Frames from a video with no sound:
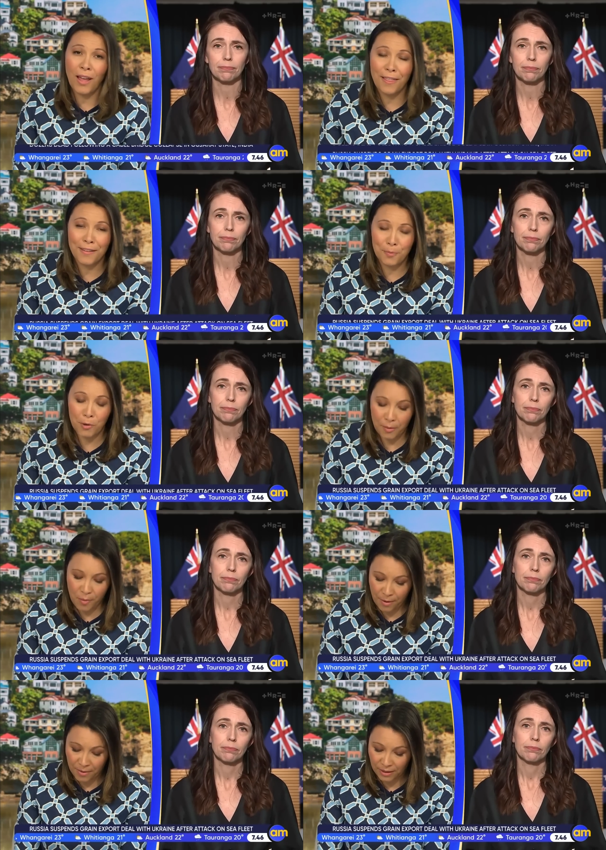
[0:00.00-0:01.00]
Speaker 1: out this morning,
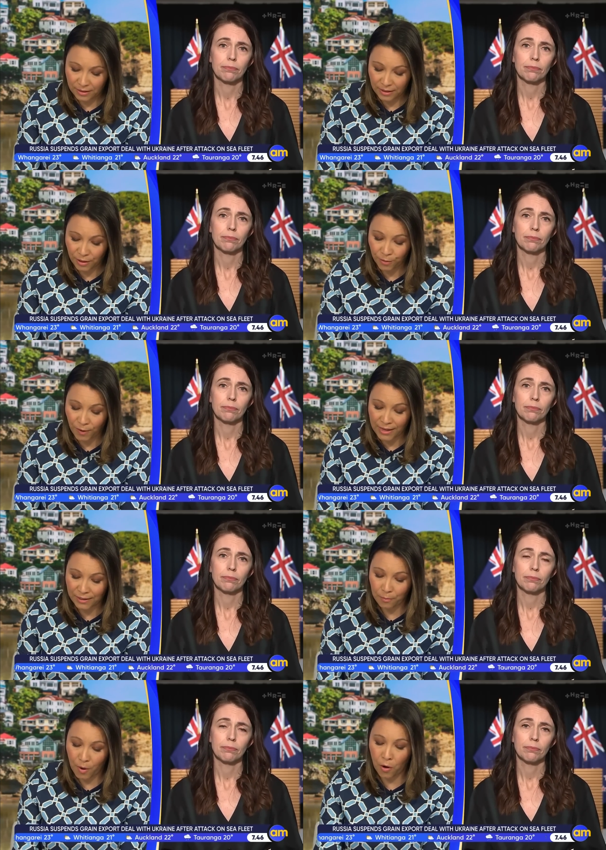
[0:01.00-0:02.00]
Prime Minister,
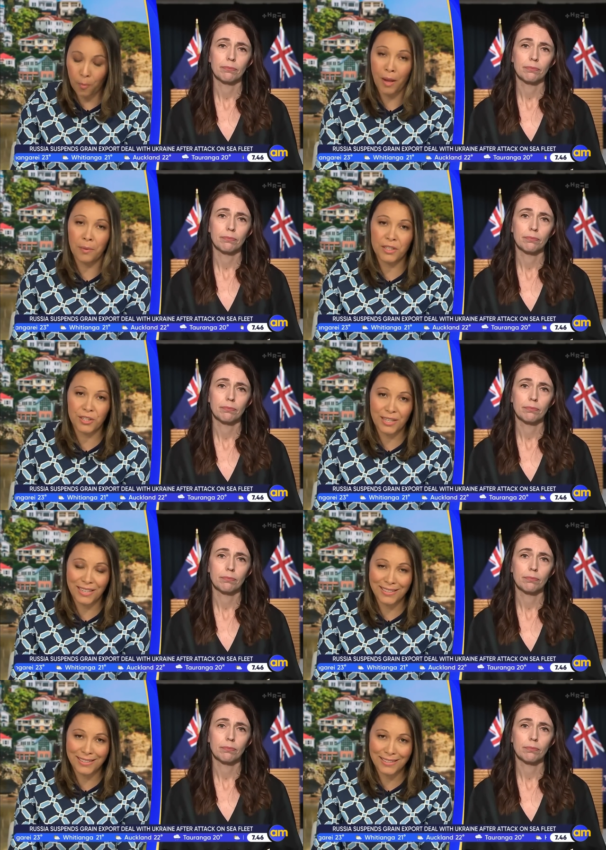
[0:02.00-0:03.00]
Horizon poll published
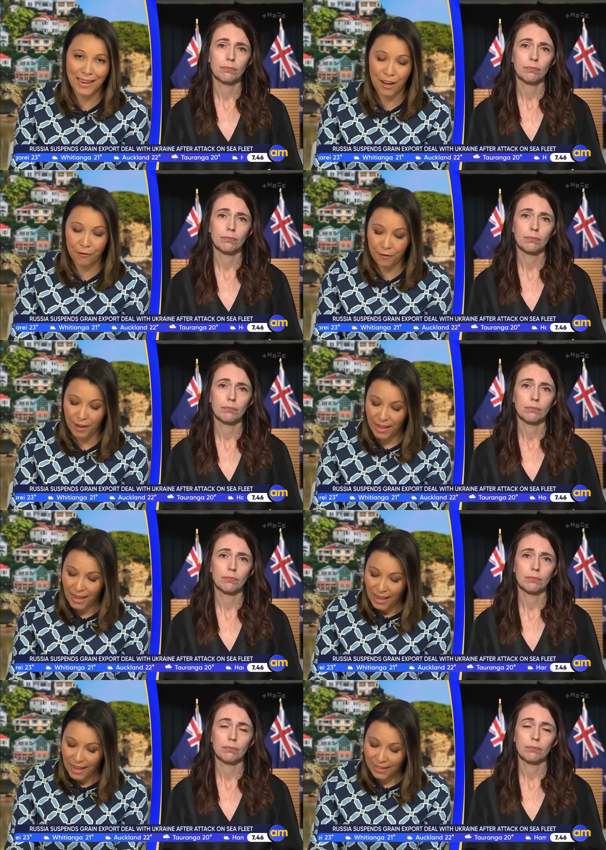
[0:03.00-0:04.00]
in Stuff.
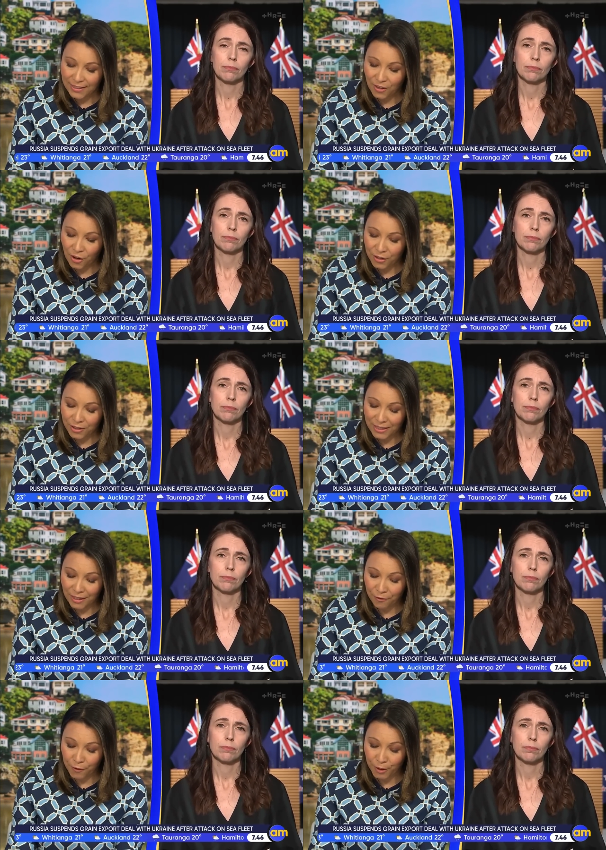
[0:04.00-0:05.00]
It's got New
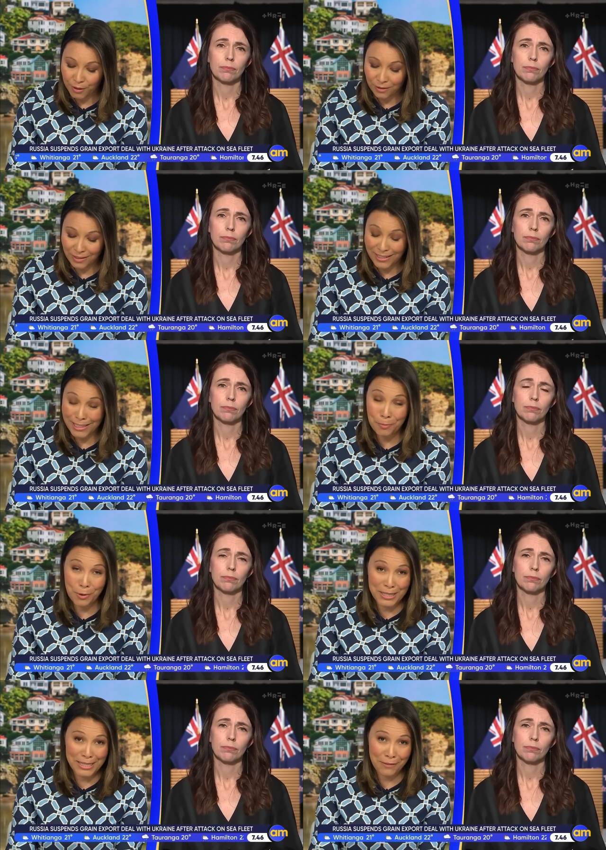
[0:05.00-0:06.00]
Zealand first on six
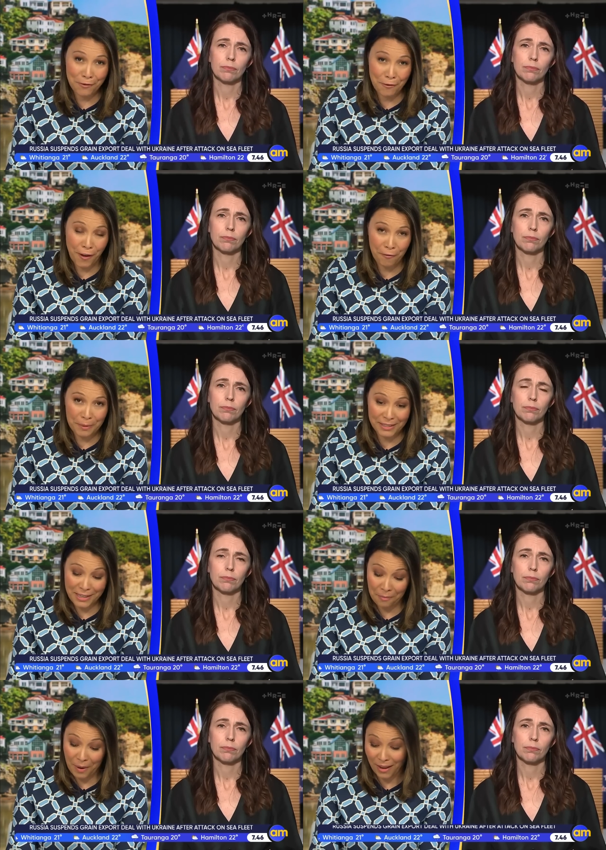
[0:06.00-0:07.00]
point seven five
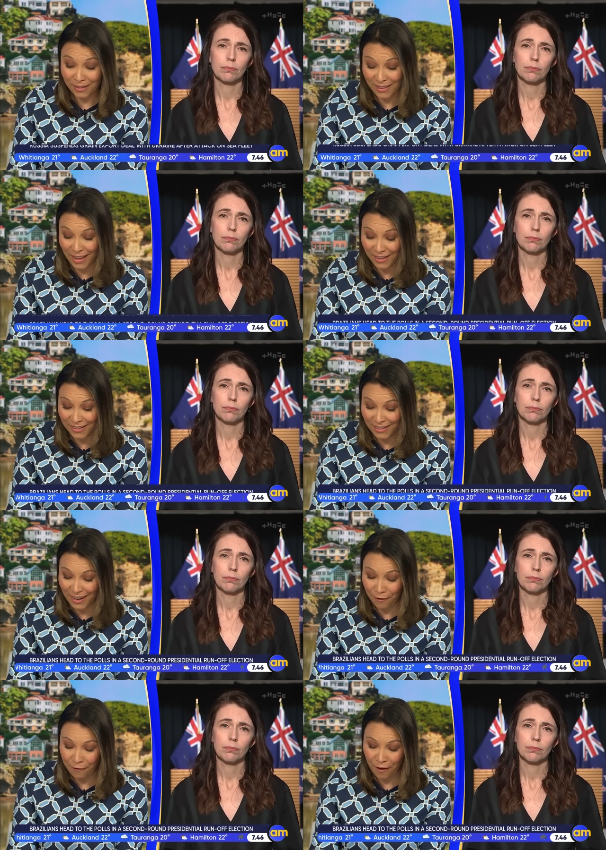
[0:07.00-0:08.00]
percent, past that uh,
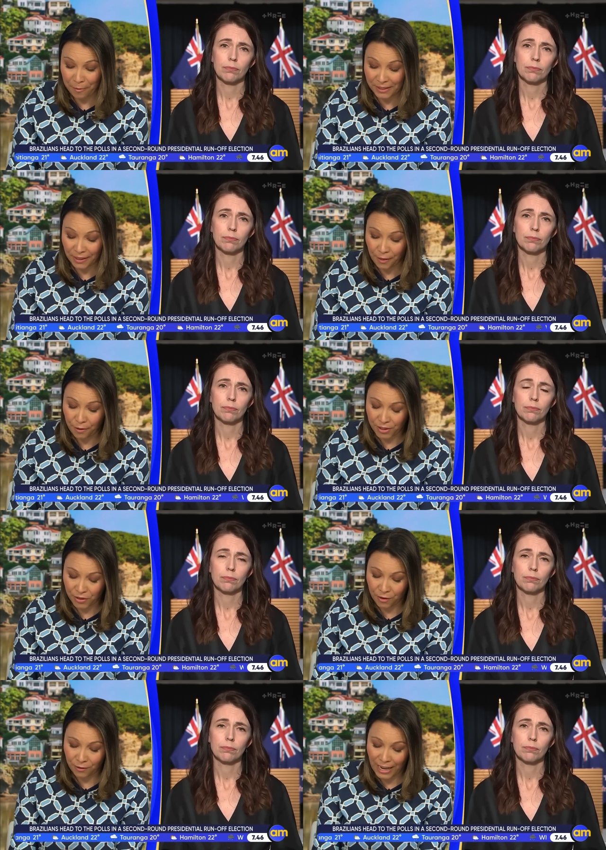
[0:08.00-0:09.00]
five percent
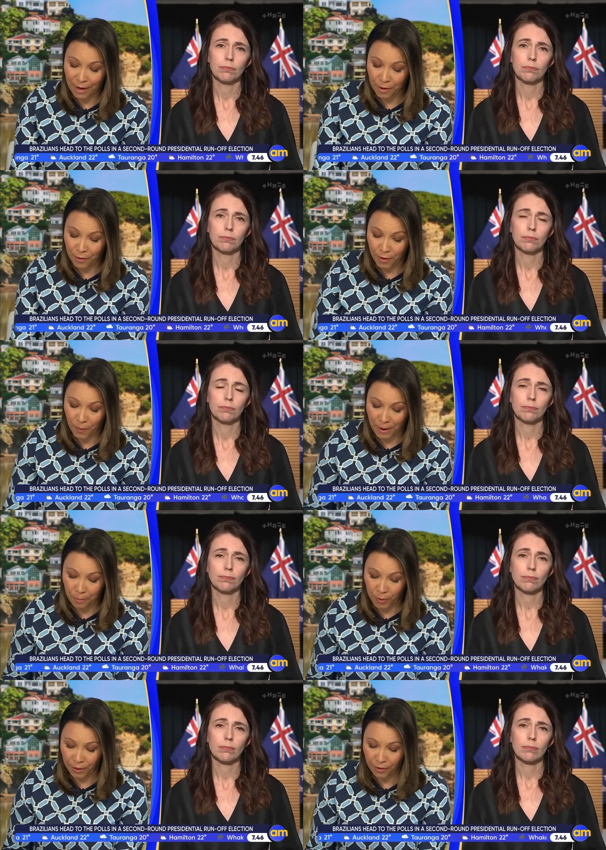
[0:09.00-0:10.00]
threshold. Labour thirty-one
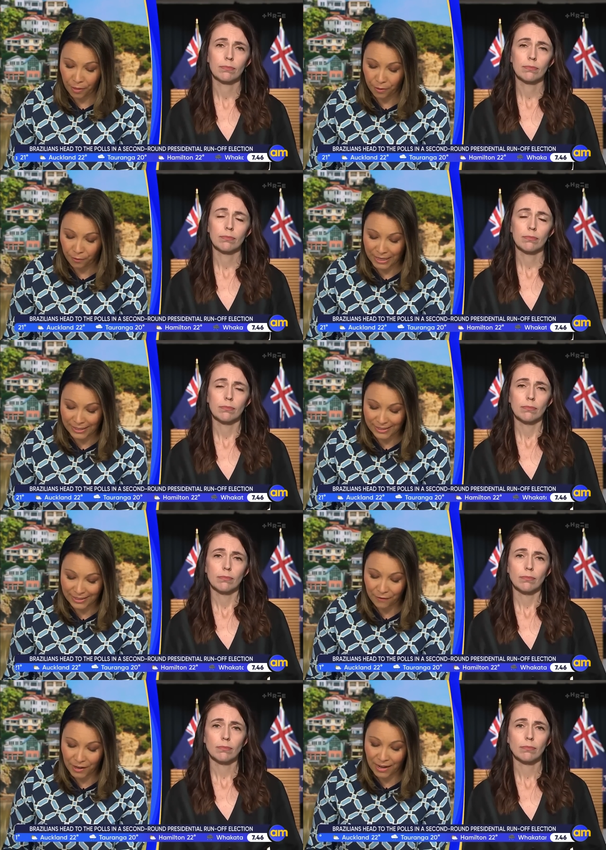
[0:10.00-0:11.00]
point three
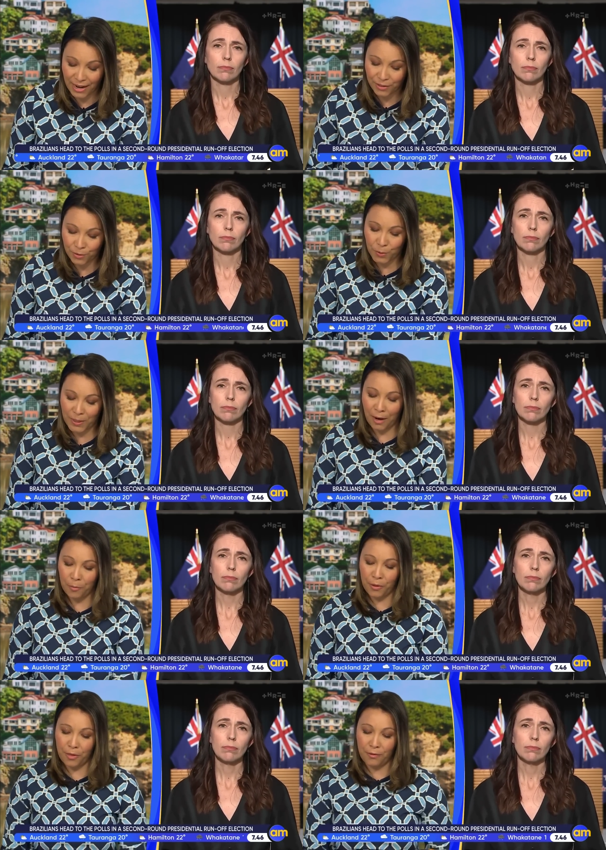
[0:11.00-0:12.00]
seven, National twenty-eight
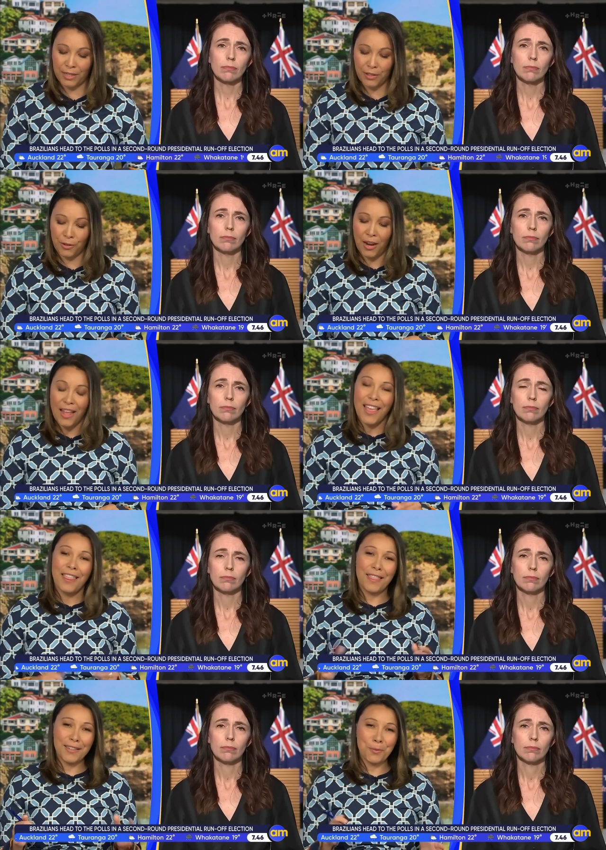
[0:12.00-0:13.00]
point three two.
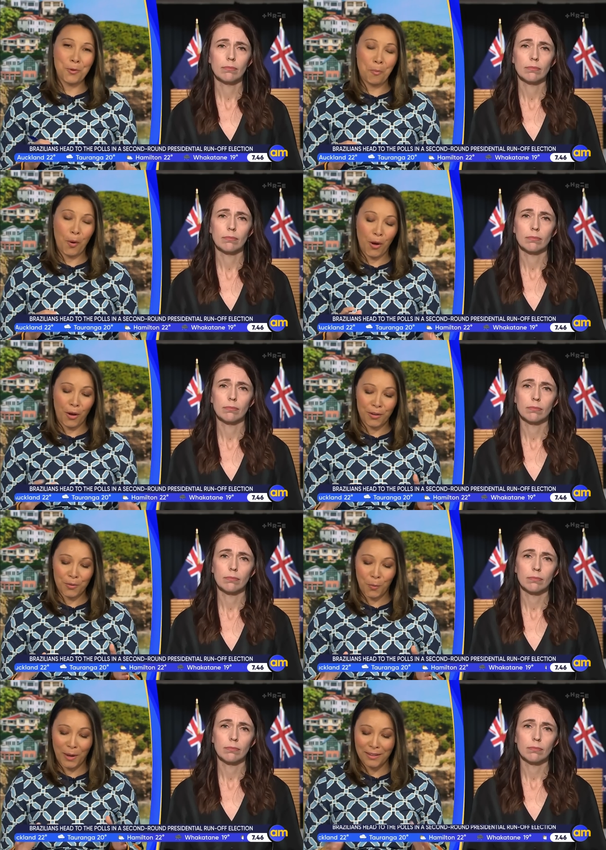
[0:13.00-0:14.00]
This would put
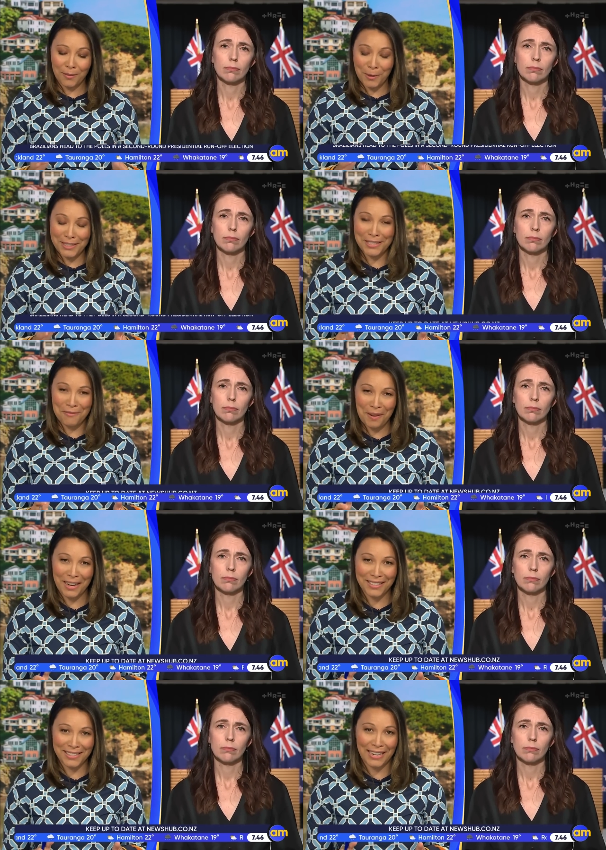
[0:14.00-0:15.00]
Win Winston
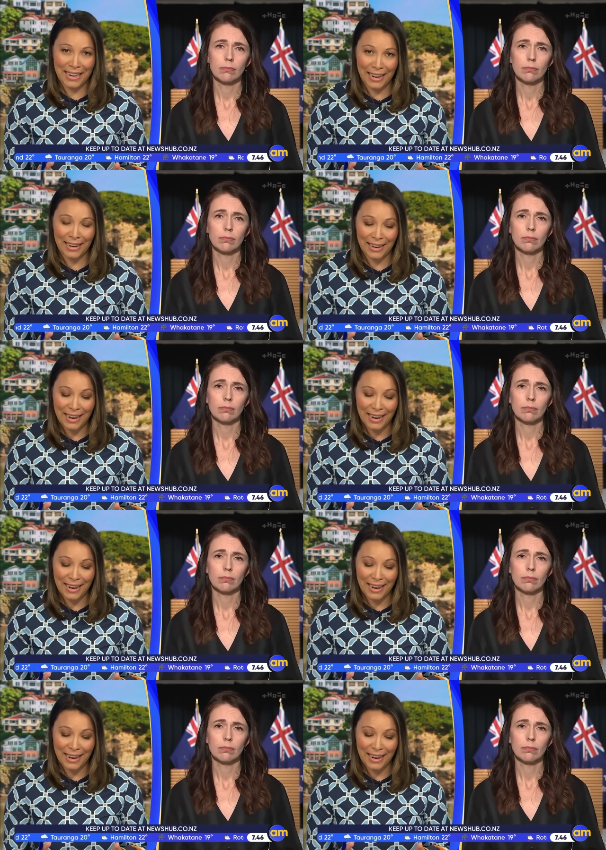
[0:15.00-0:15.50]
Peters again